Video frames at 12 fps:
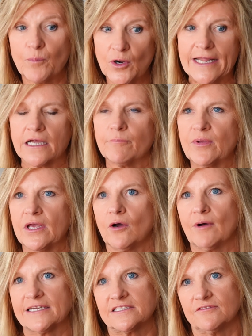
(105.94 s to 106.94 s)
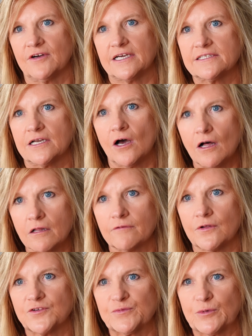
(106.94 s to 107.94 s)
putting a POS device in all
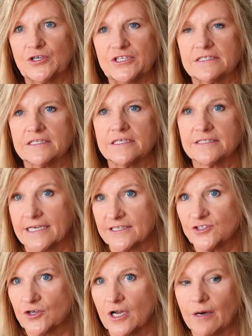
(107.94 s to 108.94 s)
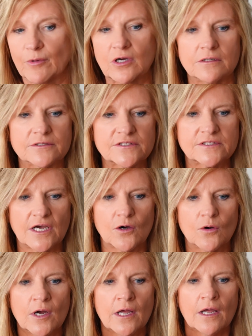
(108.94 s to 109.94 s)
of those merchants, it's astronomical.
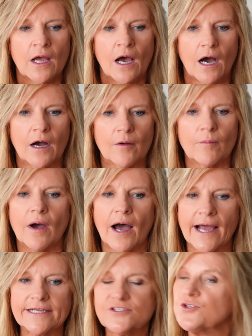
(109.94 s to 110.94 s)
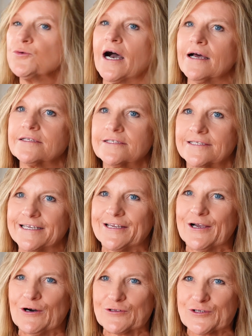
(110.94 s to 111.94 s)
So um, I do not
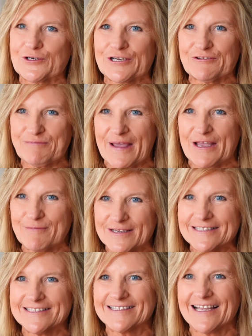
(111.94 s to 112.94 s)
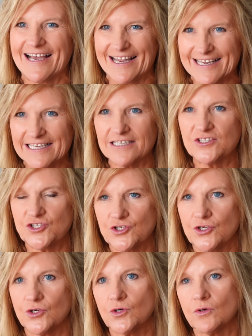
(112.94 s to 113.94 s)
see alternative payments adding
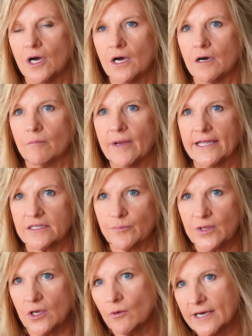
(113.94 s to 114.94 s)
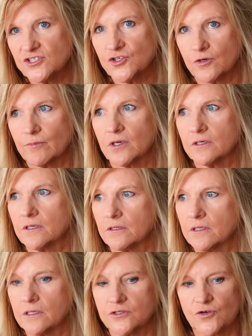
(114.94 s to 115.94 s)
to um, at the POS
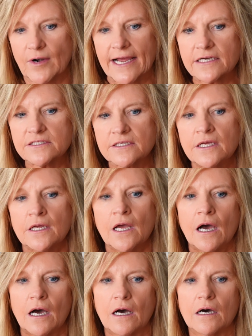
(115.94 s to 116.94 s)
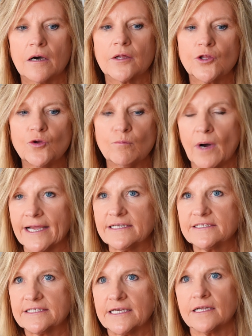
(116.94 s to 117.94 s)
terminal uh, direct. Uh, you might
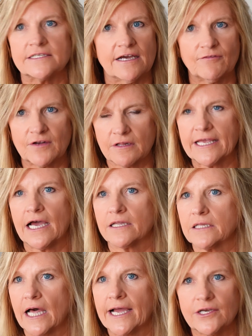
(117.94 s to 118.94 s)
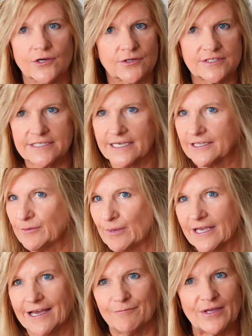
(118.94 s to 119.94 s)
see it definitely online. You're seeing the
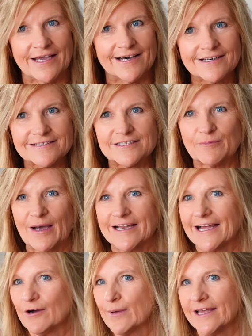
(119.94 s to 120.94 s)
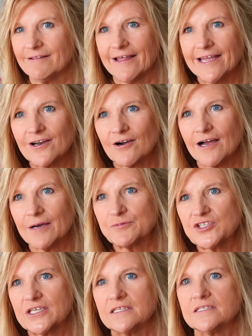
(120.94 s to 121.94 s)
BNPLs, the buy now, pay later
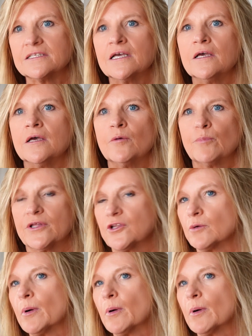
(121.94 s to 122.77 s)
options, but they're